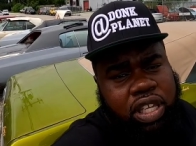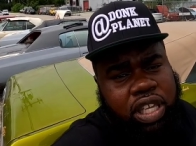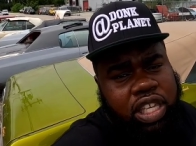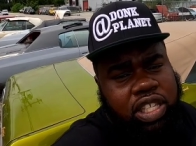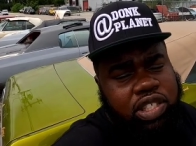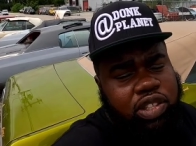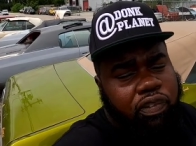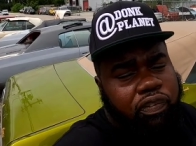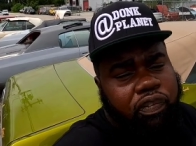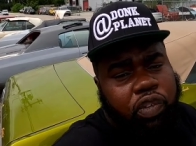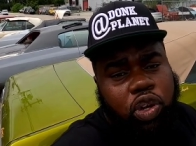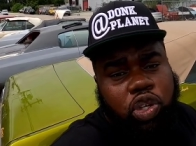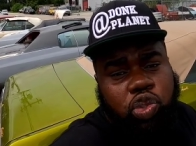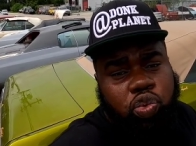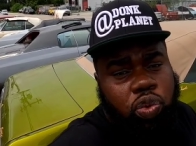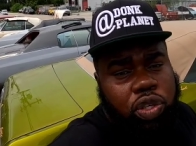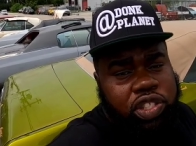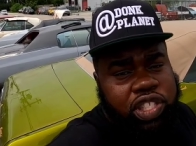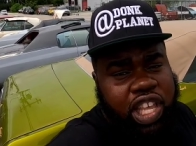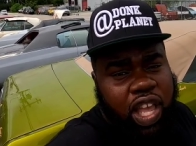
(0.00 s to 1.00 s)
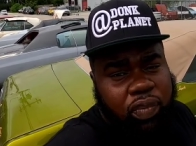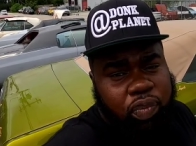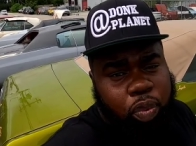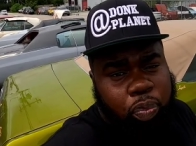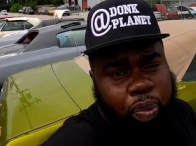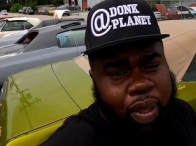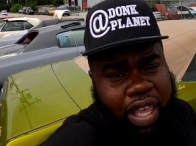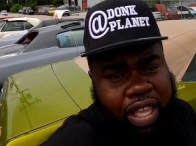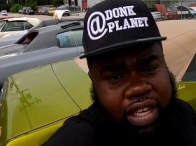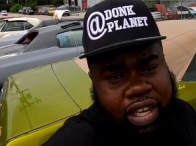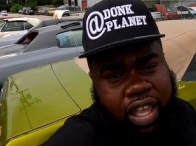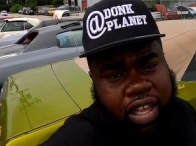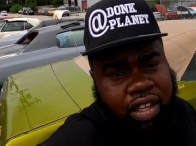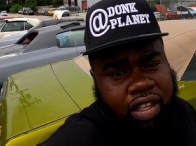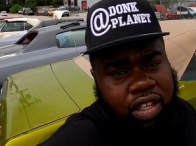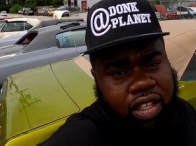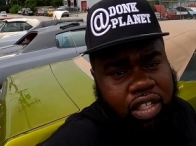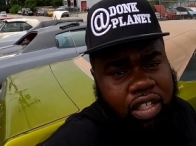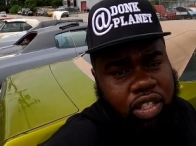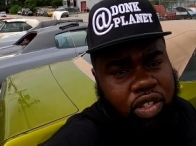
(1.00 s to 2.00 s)
he's the first one to ever paint that
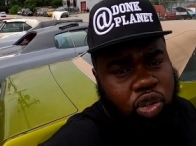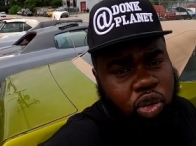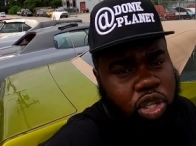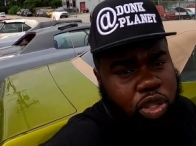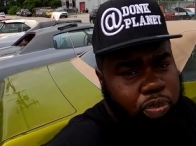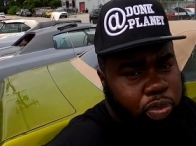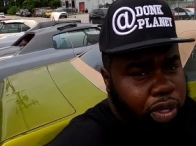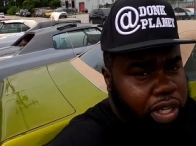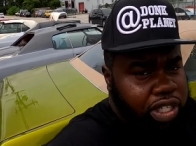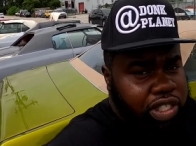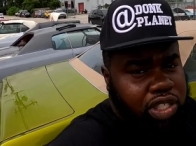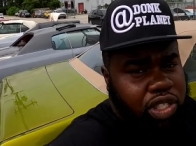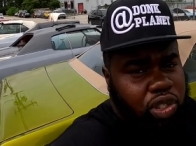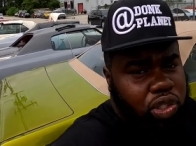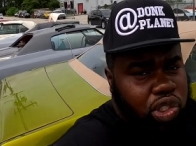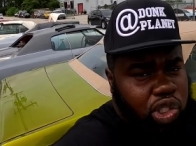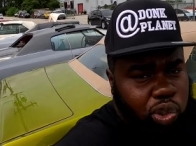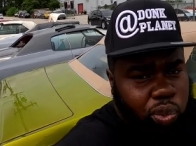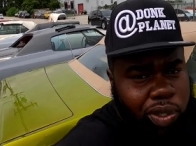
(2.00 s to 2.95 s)
color. You know, he put his little